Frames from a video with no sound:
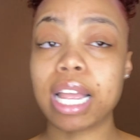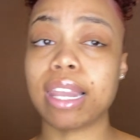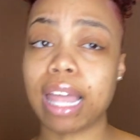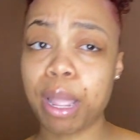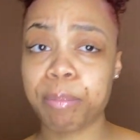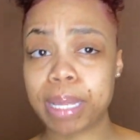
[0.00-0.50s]

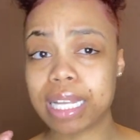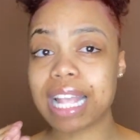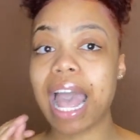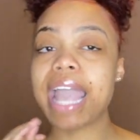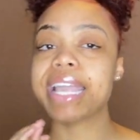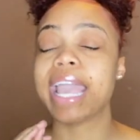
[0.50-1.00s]
like because
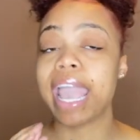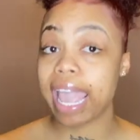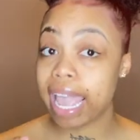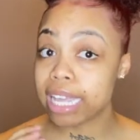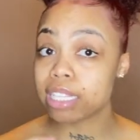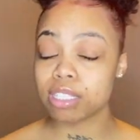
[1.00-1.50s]
I
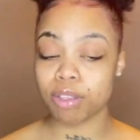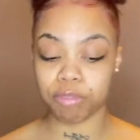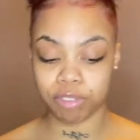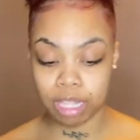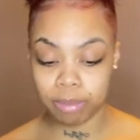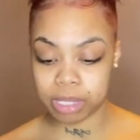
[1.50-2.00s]
hate
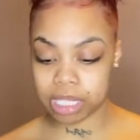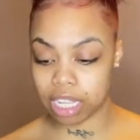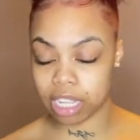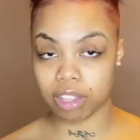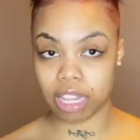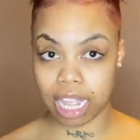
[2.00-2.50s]

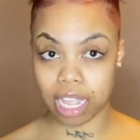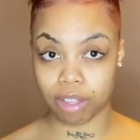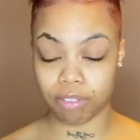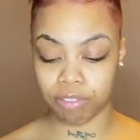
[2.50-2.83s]
flimsy like